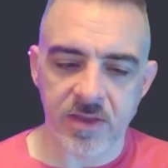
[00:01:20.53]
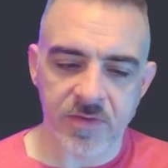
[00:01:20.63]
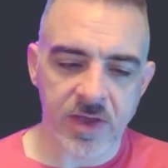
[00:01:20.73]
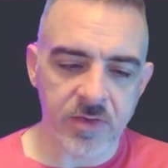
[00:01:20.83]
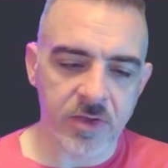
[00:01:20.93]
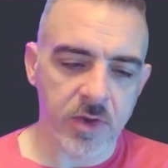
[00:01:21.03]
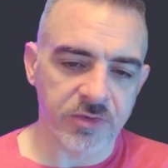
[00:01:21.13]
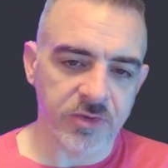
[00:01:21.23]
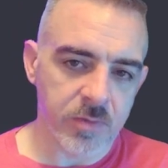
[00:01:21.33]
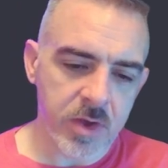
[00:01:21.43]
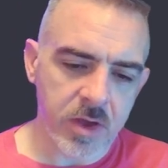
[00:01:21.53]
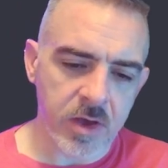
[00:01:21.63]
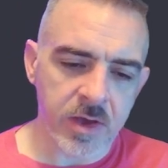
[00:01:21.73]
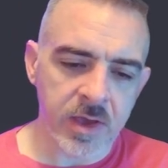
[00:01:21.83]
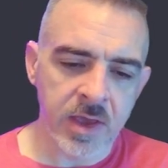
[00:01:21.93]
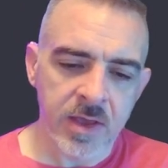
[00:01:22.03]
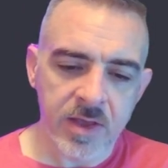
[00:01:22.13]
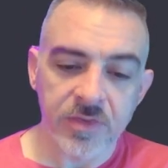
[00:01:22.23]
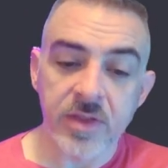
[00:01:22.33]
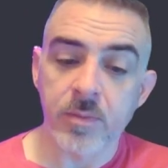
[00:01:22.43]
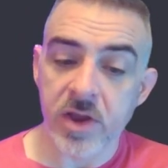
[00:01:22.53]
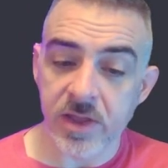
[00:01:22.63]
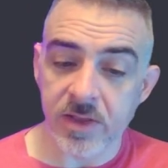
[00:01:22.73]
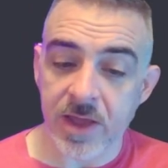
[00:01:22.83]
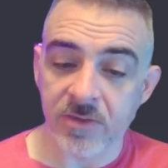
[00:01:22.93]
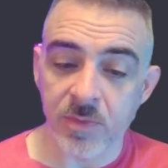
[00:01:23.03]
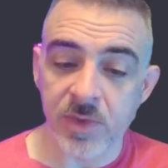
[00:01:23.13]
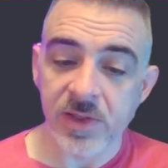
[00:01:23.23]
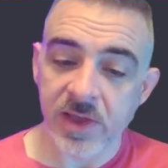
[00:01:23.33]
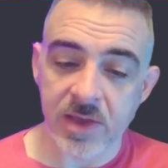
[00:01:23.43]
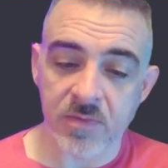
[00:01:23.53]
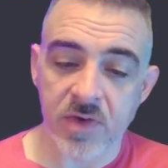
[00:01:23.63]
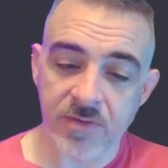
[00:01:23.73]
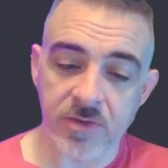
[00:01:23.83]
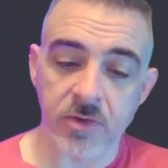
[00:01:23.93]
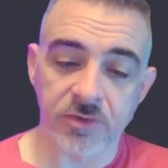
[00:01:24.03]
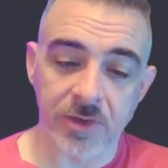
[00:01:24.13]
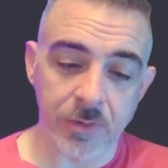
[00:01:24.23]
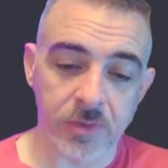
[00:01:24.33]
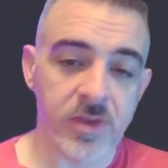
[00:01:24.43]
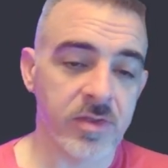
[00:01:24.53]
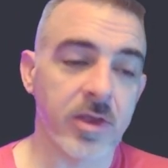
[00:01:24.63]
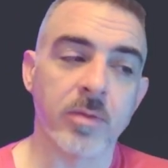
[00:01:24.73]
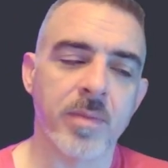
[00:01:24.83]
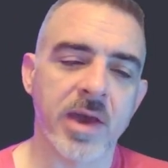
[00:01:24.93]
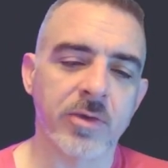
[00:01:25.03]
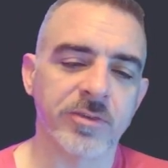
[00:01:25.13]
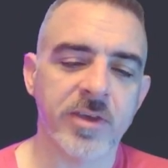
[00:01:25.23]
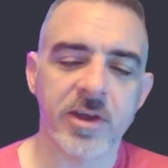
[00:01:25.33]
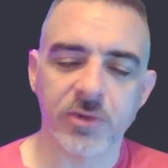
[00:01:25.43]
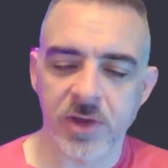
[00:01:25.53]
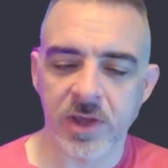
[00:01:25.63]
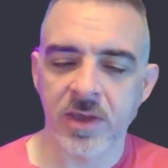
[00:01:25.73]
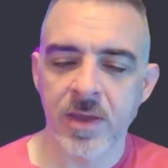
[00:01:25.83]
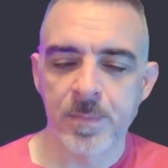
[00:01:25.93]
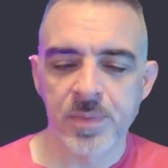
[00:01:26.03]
If I get the question wrong, then break it down to me like I'm 5 years old, the old Michael Scott trick,